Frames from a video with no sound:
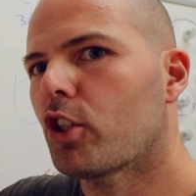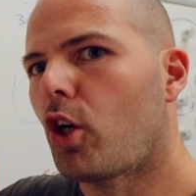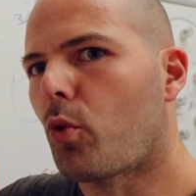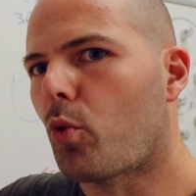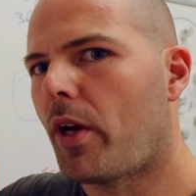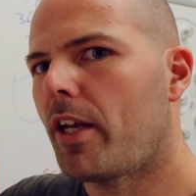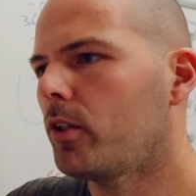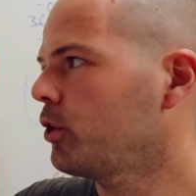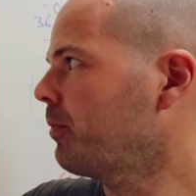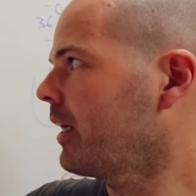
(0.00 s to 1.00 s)
sort of
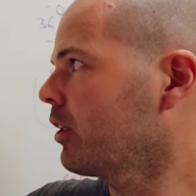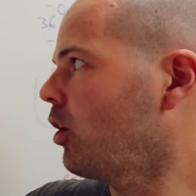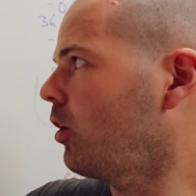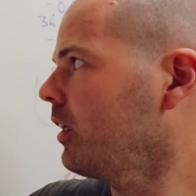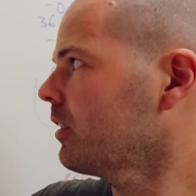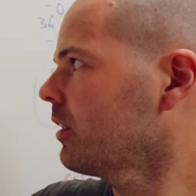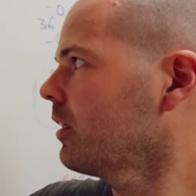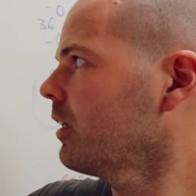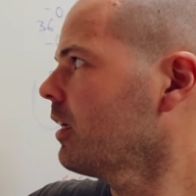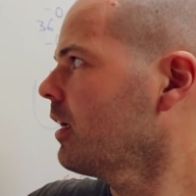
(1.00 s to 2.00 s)
rail, you might call it.
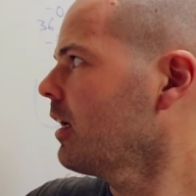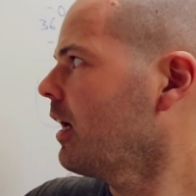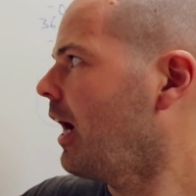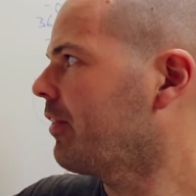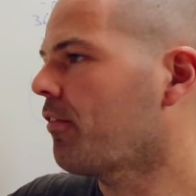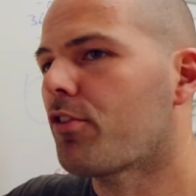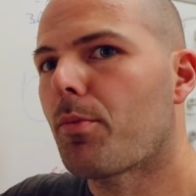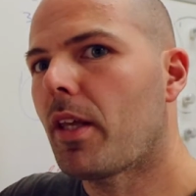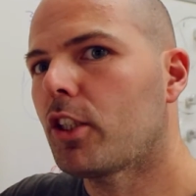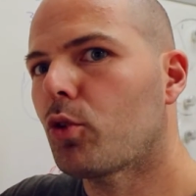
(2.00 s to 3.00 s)
And then from
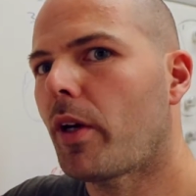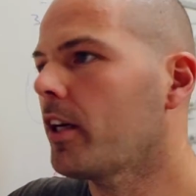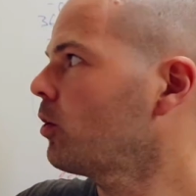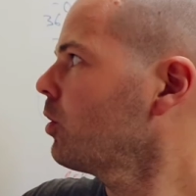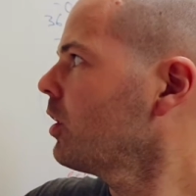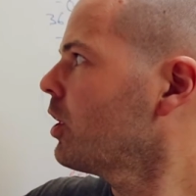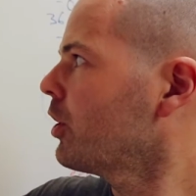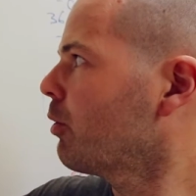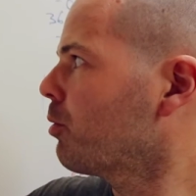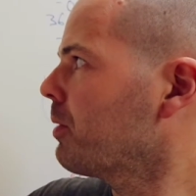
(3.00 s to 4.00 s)
this rail,
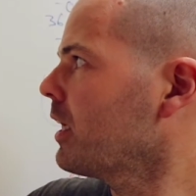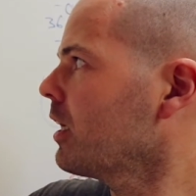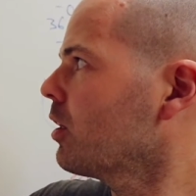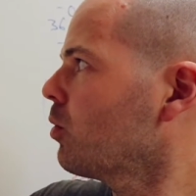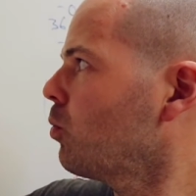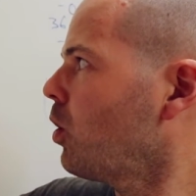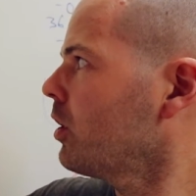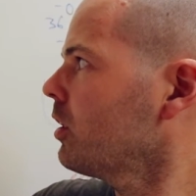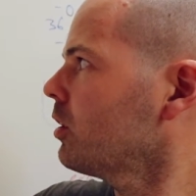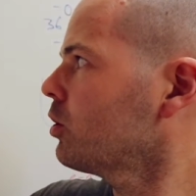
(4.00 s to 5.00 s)
there would be
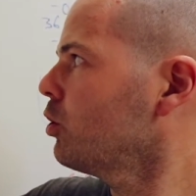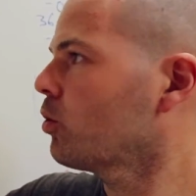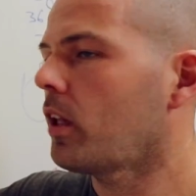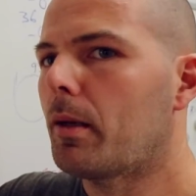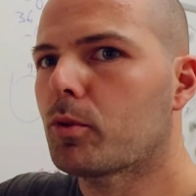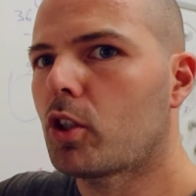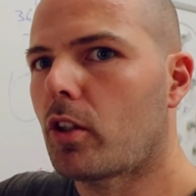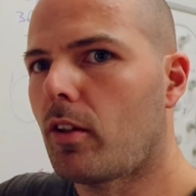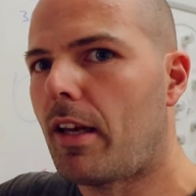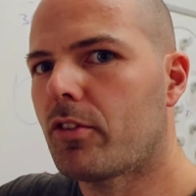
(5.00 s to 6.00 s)
one, two clamps on
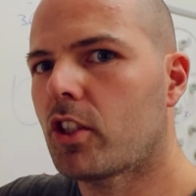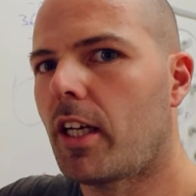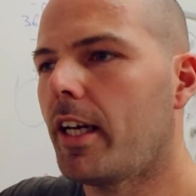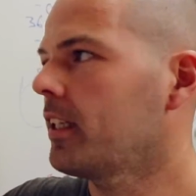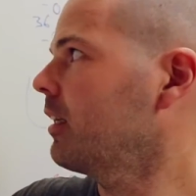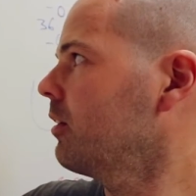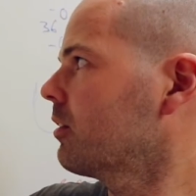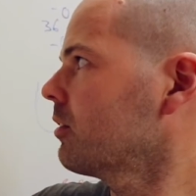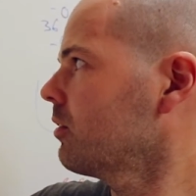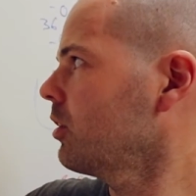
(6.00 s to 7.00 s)
the left side
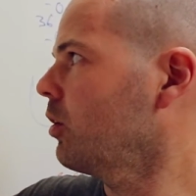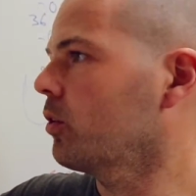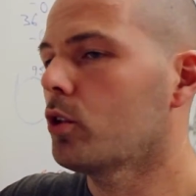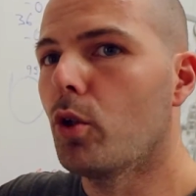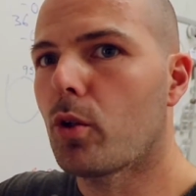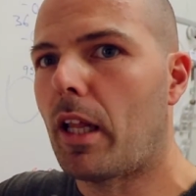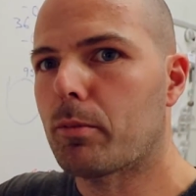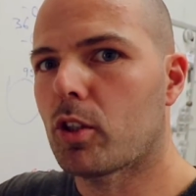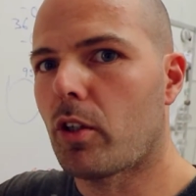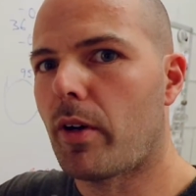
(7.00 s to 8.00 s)
and, you know, two
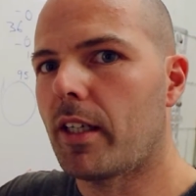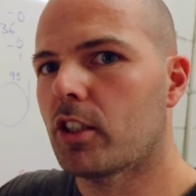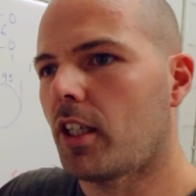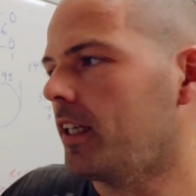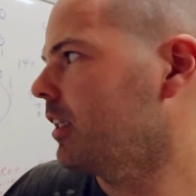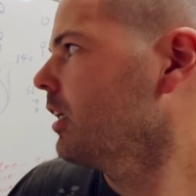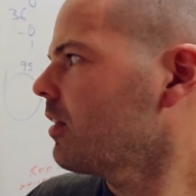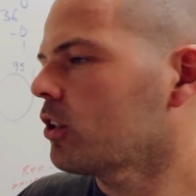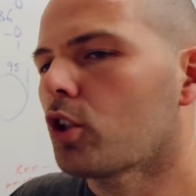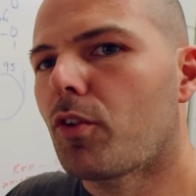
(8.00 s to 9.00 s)
clamps on the right side.
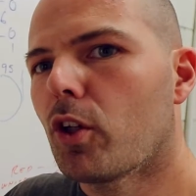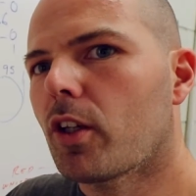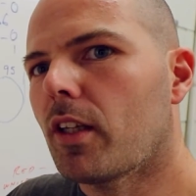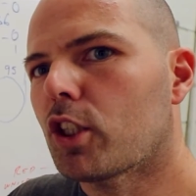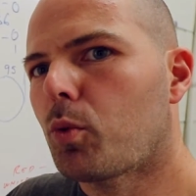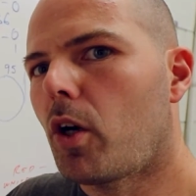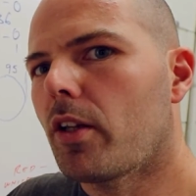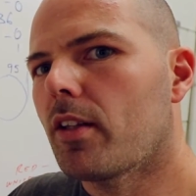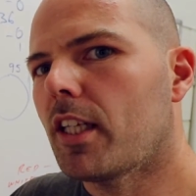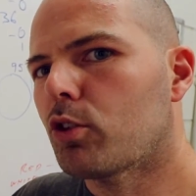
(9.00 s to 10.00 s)
So if you look at this
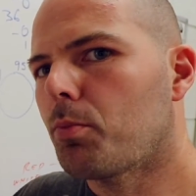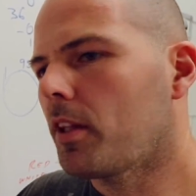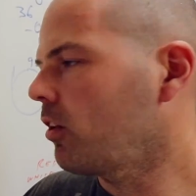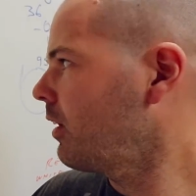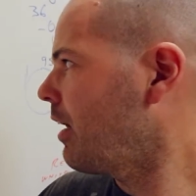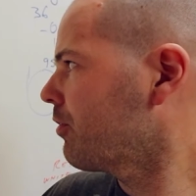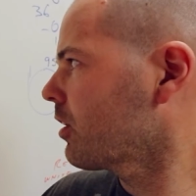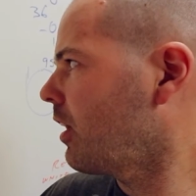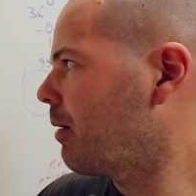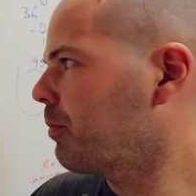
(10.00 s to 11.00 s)
one, this would be the left
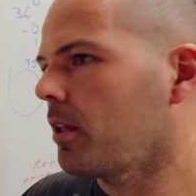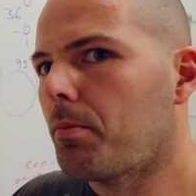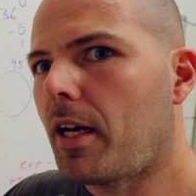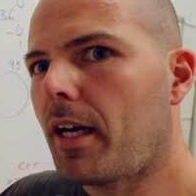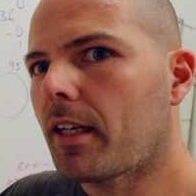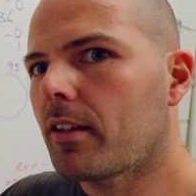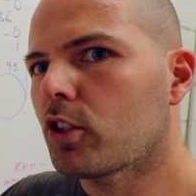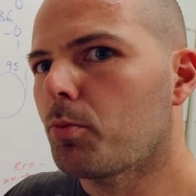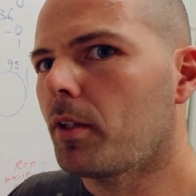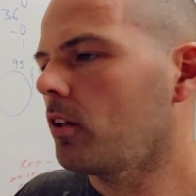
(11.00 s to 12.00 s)
clamp at the back,
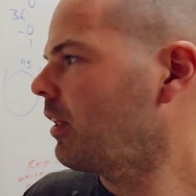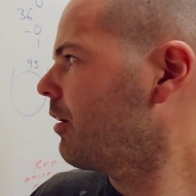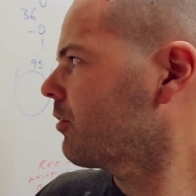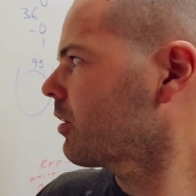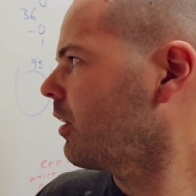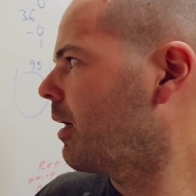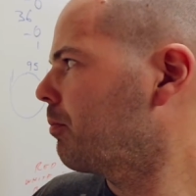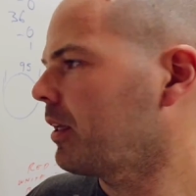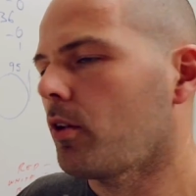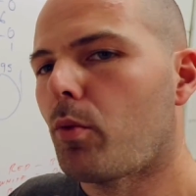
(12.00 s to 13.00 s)
this would be the left
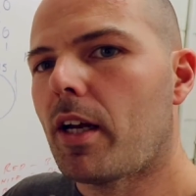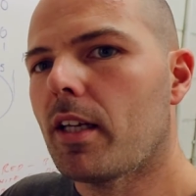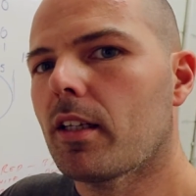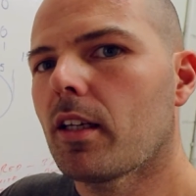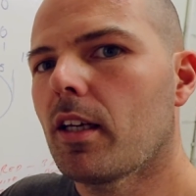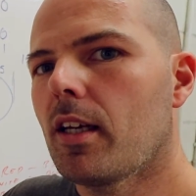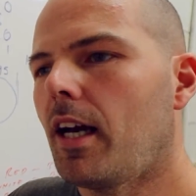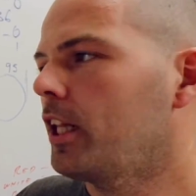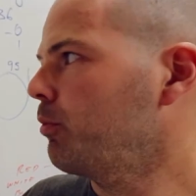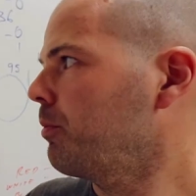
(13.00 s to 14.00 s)
clamp at the right,
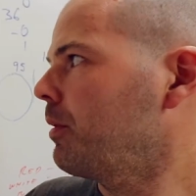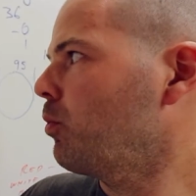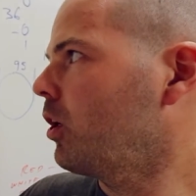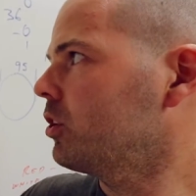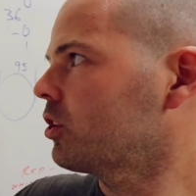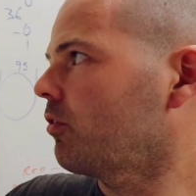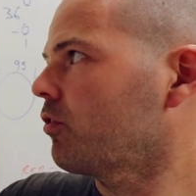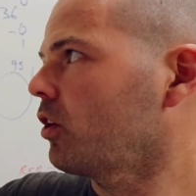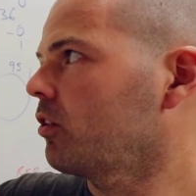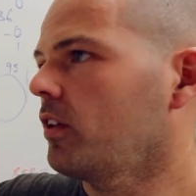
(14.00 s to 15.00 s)
and there would be ones in
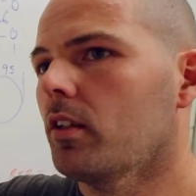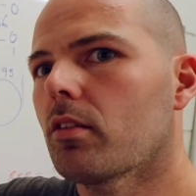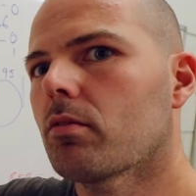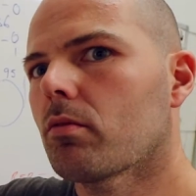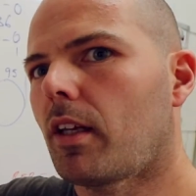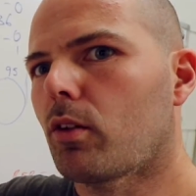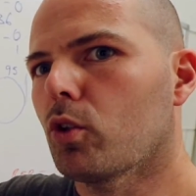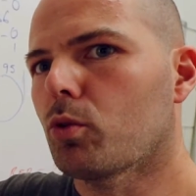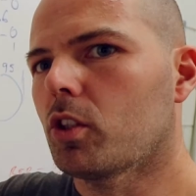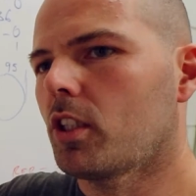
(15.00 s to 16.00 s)
front of it, like those ones